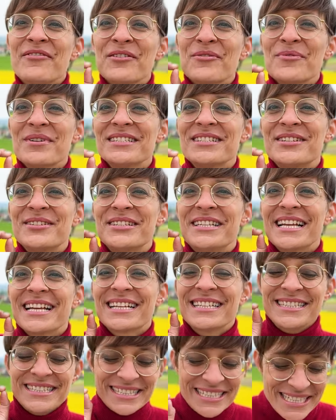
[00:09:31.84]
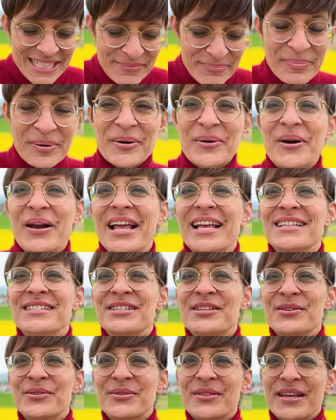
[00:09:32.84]
you want to dig deeper
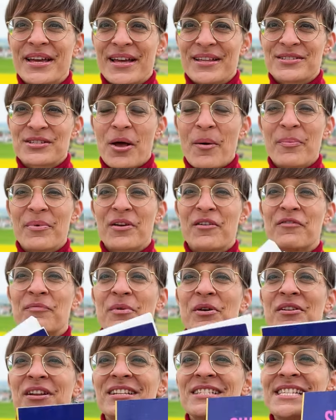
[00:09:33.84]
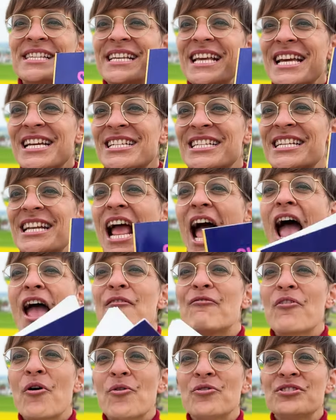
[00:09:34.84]
into the topic of pronunciation, I
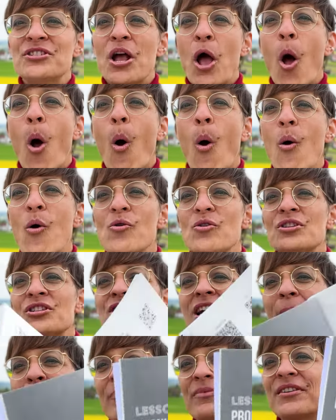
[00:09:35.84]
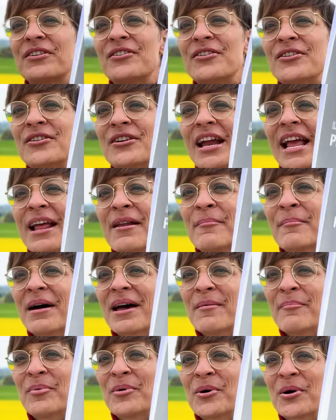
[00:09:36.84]
wrote a whole chapter in
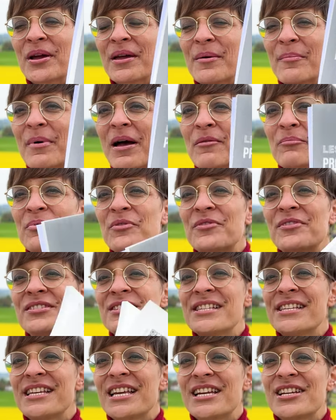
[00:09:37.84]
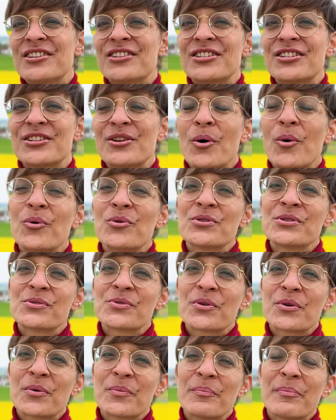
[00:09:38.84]
my book about pronunciation, also
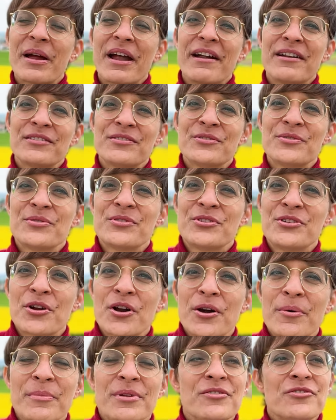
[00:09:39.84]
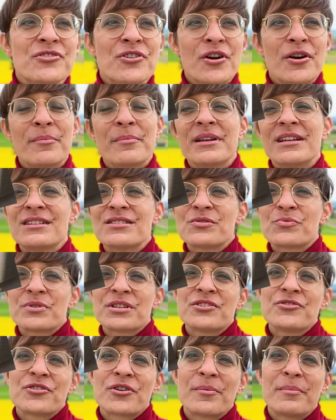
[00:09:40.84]
compared to German, German and Swiss
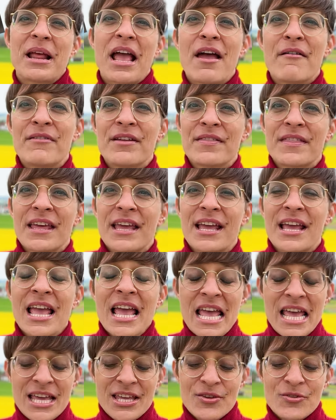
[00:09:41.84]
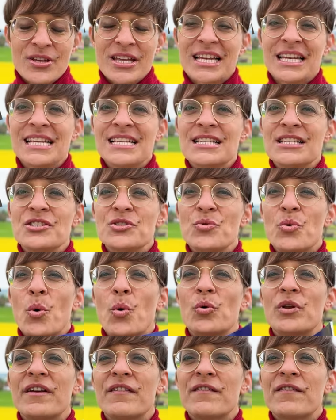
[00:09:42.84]
German, everything. You can listen to
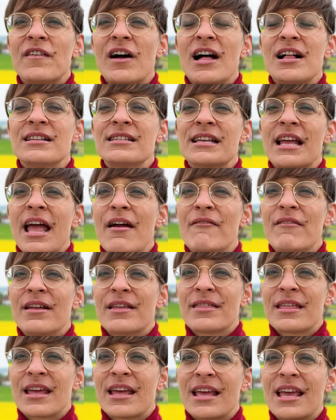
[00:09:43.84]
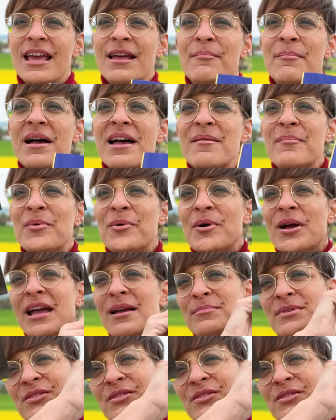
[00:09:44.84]
audio files, everything. In my book, I'm